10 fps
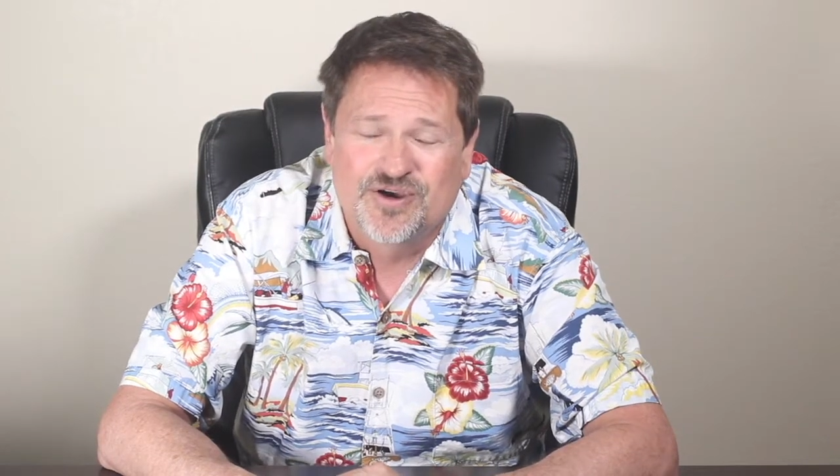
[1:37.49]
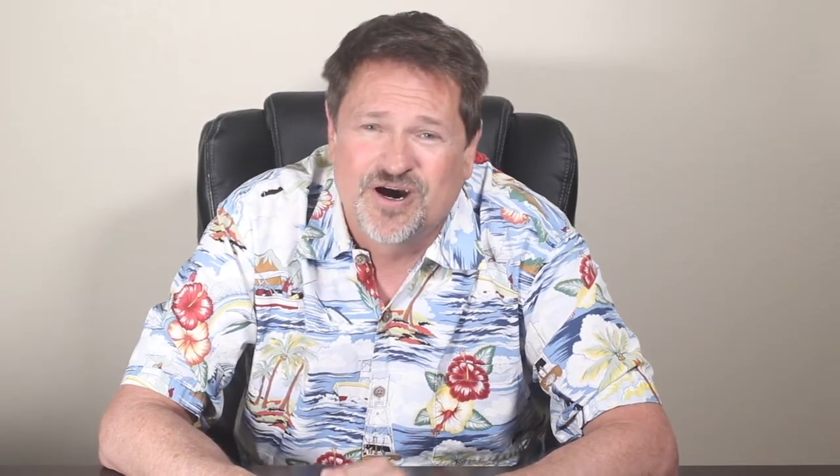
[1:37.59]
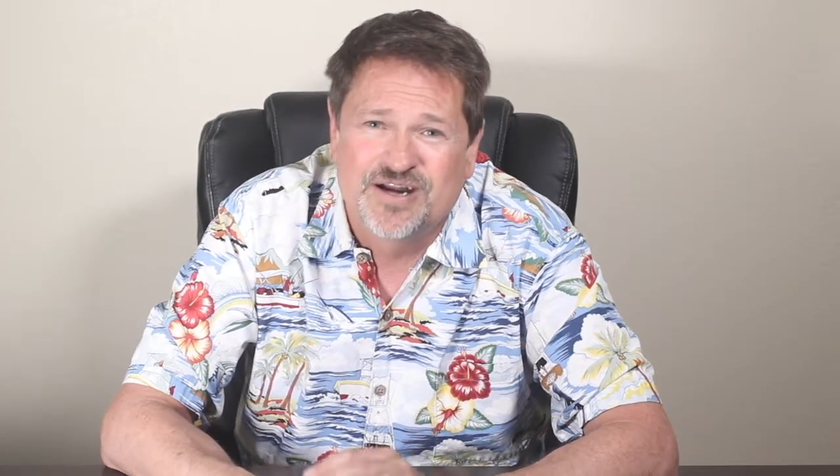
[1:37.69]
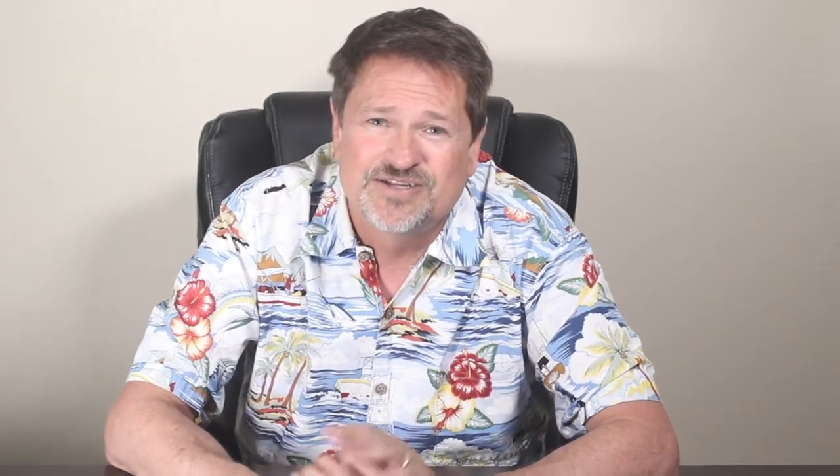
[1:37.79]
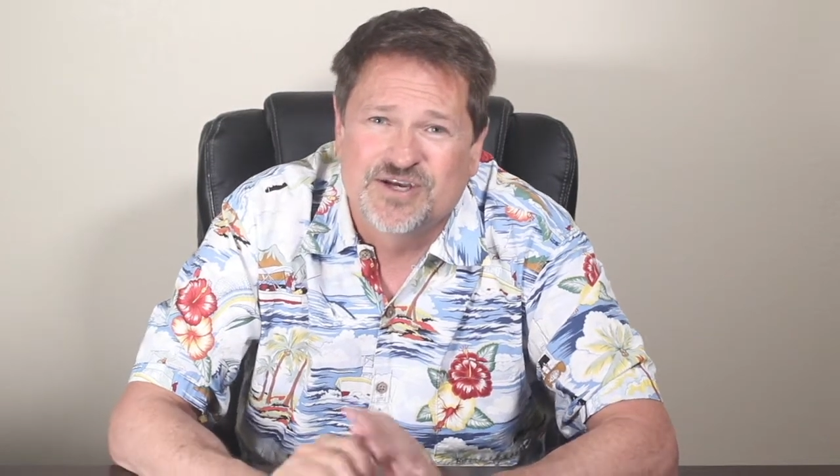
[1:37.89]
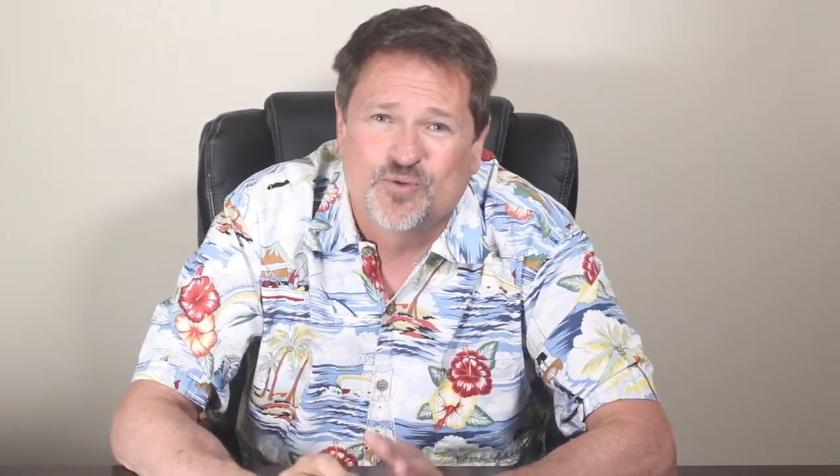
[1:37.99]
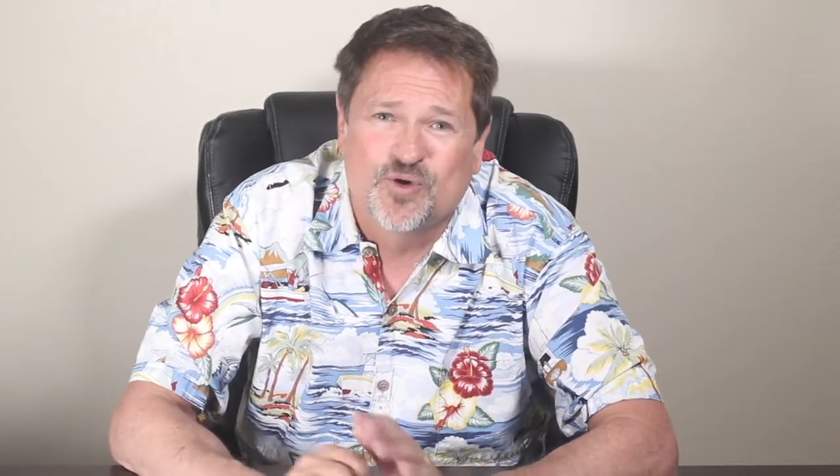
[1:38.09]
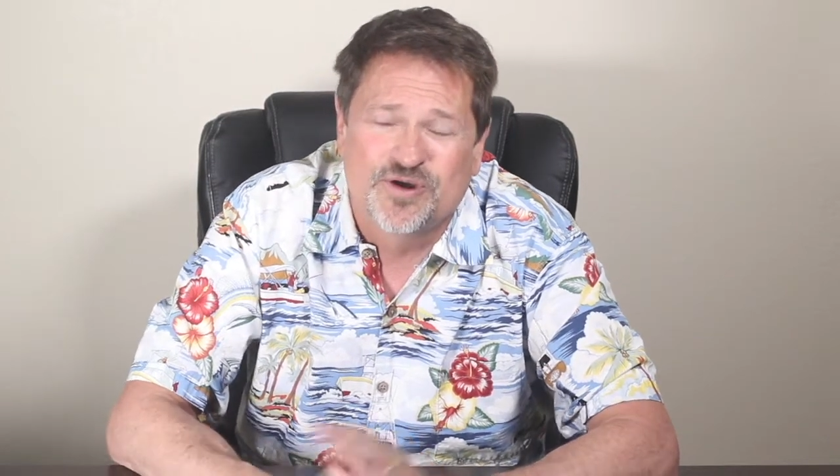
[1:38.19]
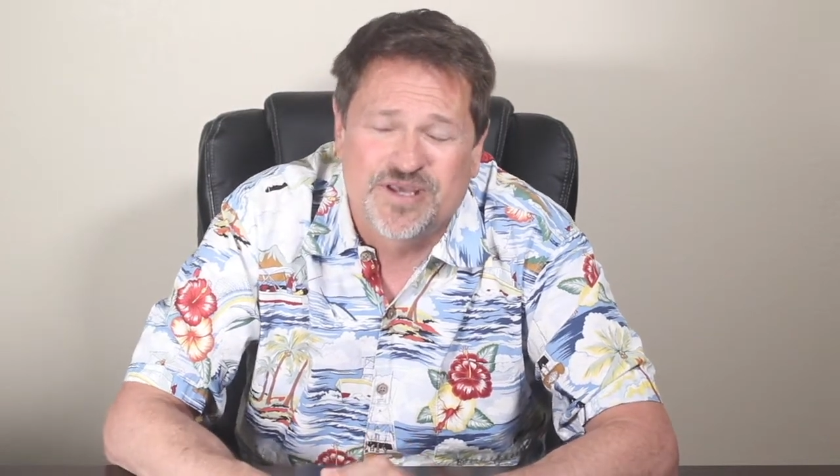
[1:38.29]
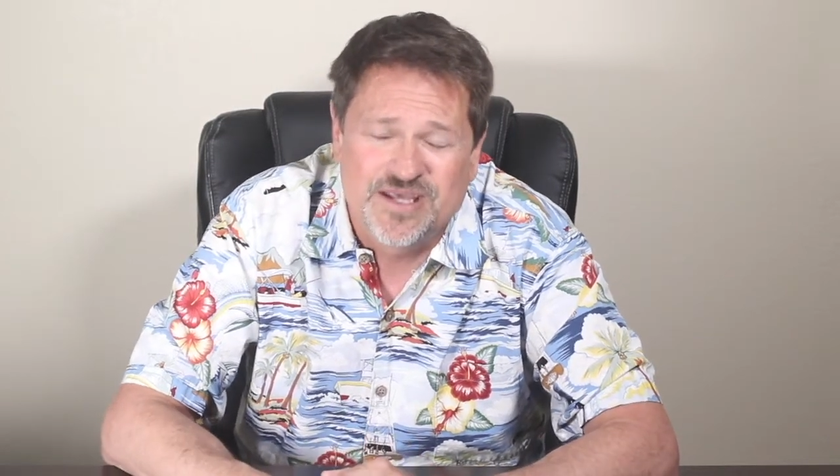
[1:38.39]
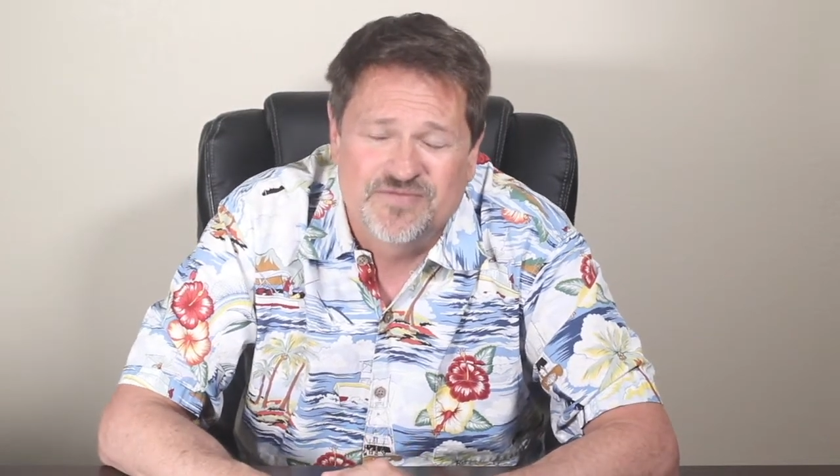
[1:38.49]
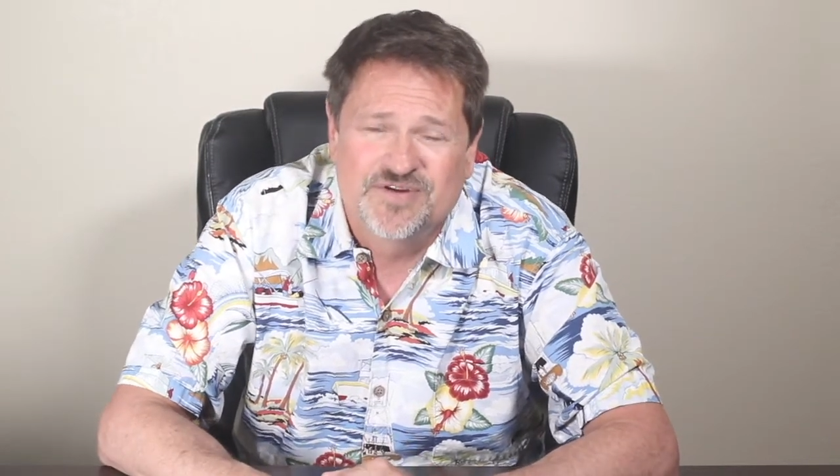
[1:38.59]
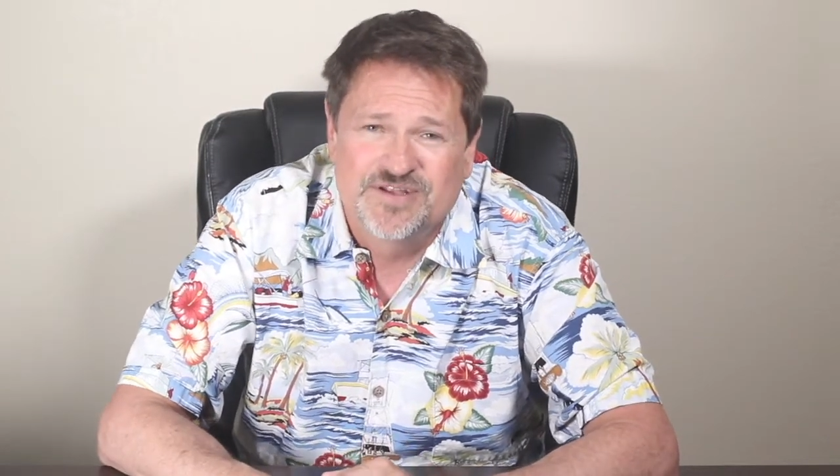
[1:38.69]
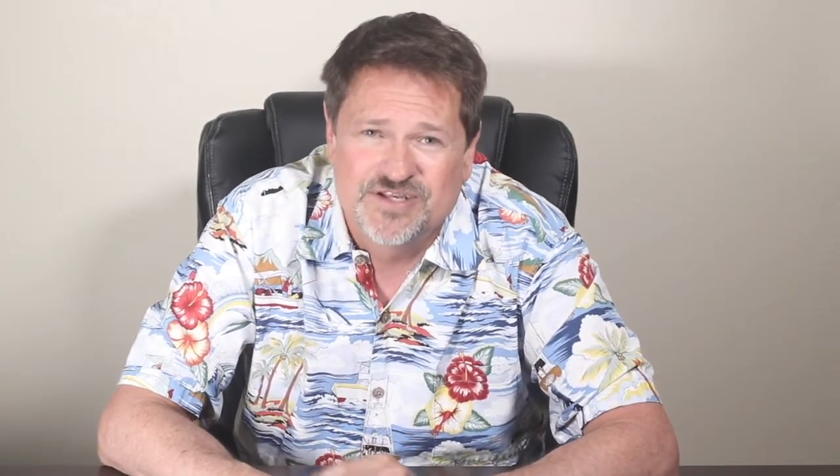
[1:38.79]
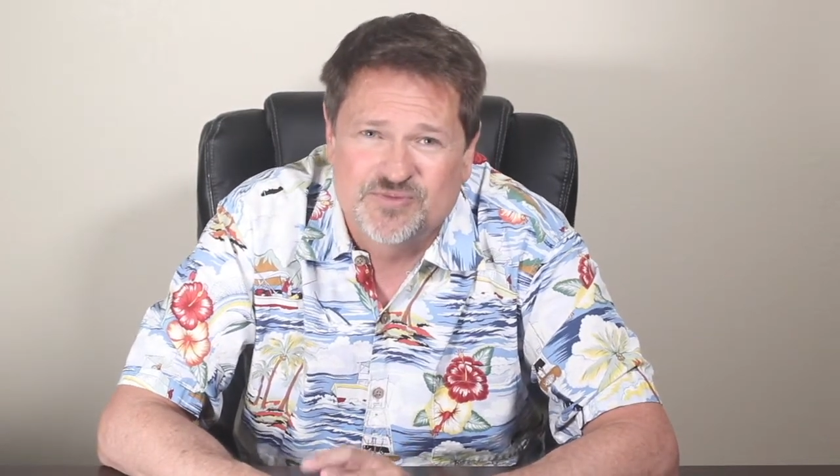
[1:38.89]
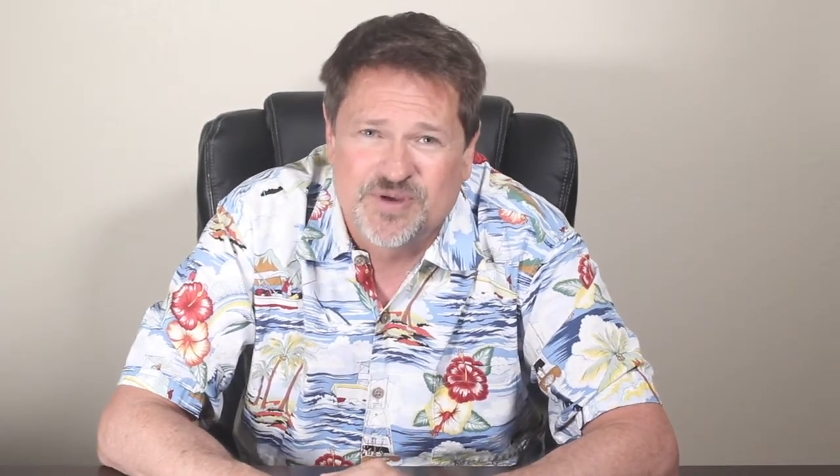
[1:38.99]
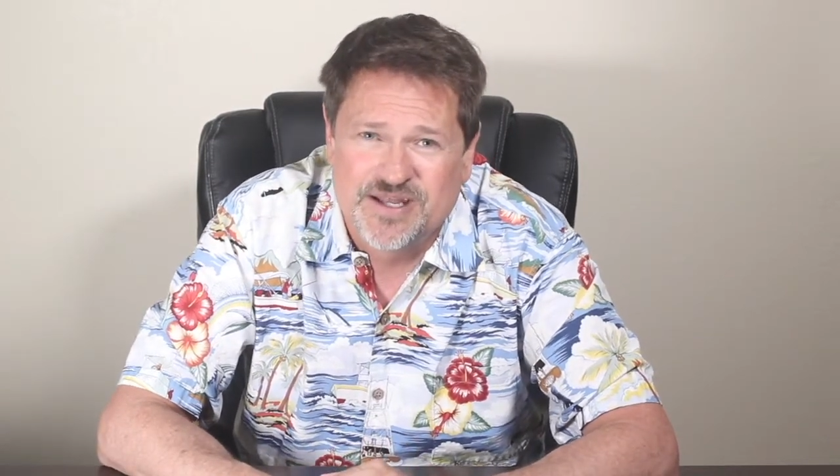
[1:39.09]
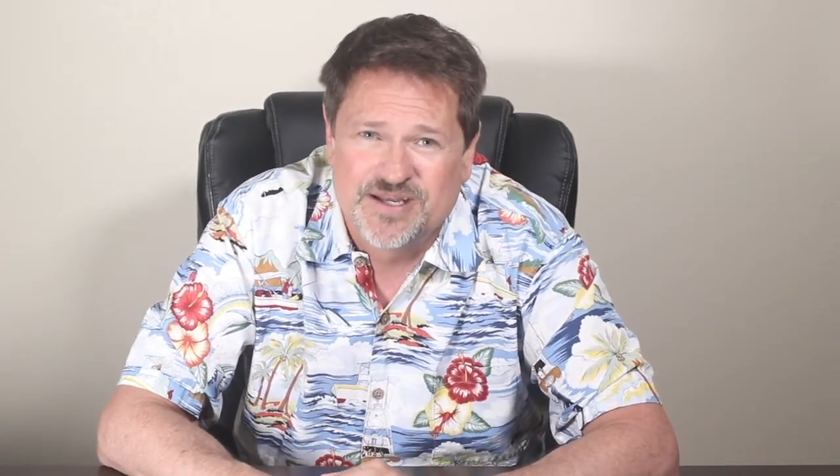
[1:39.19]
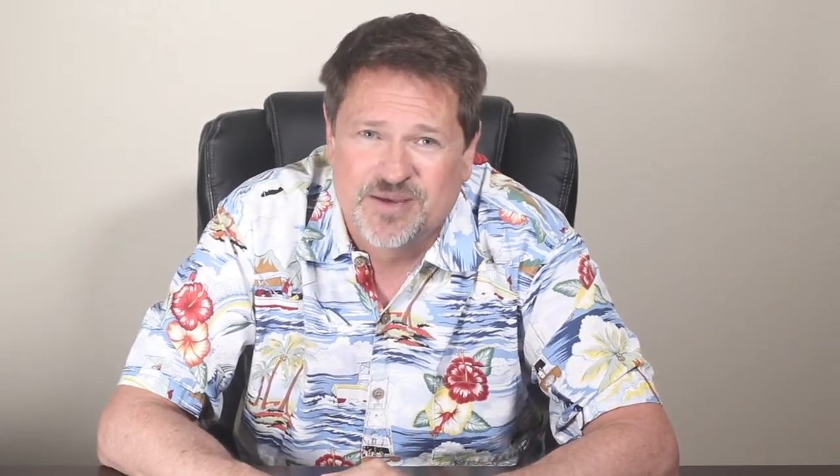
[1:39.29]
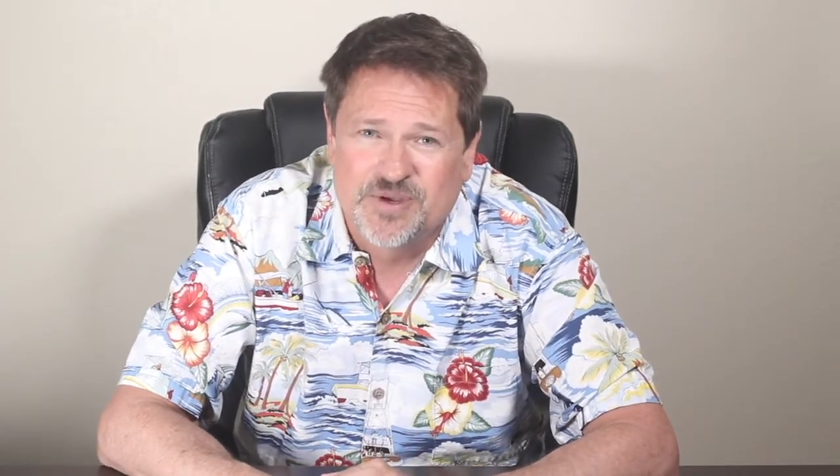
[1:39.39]
God is at work even in this
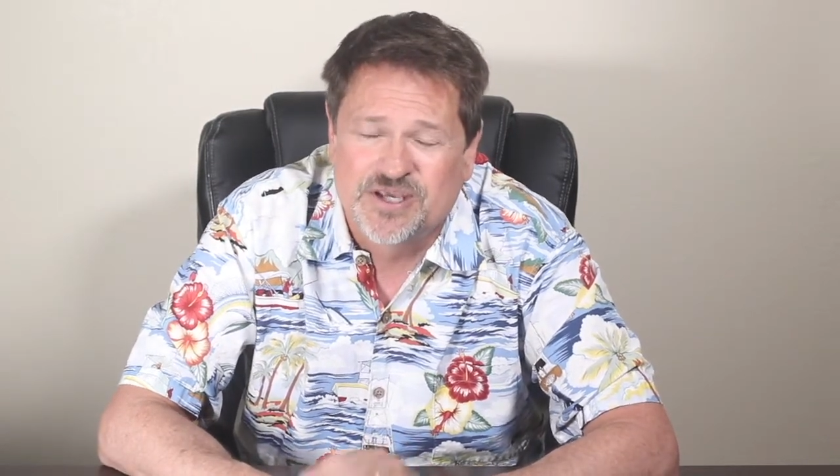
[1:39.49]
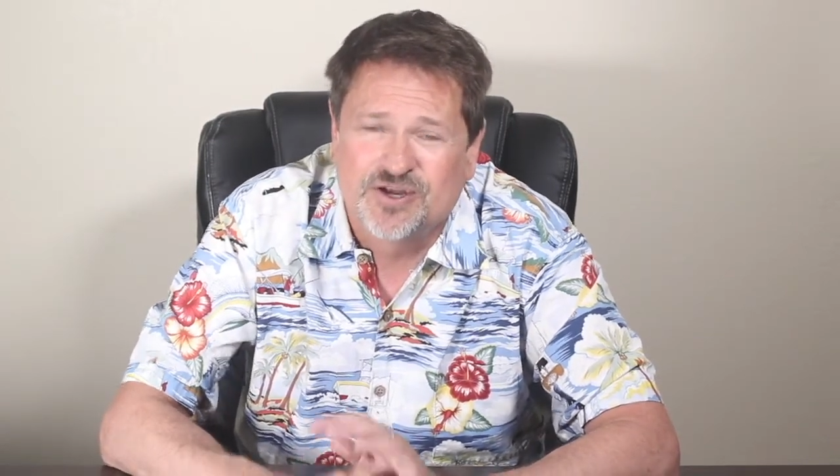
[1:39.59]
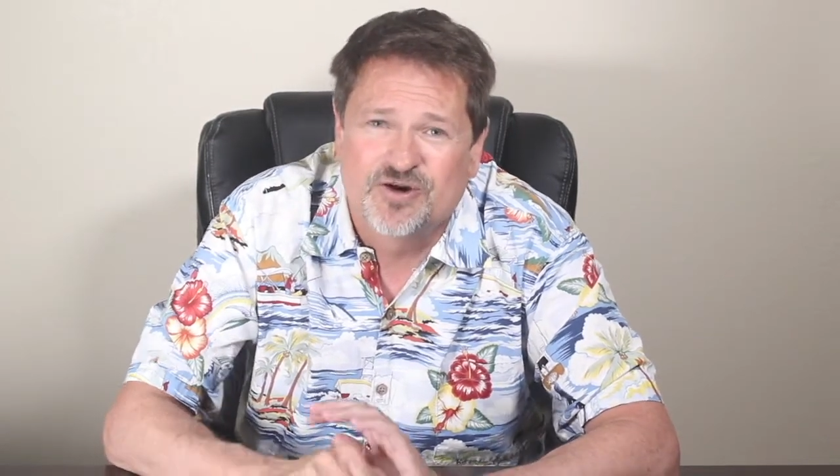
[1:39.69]
pandemic.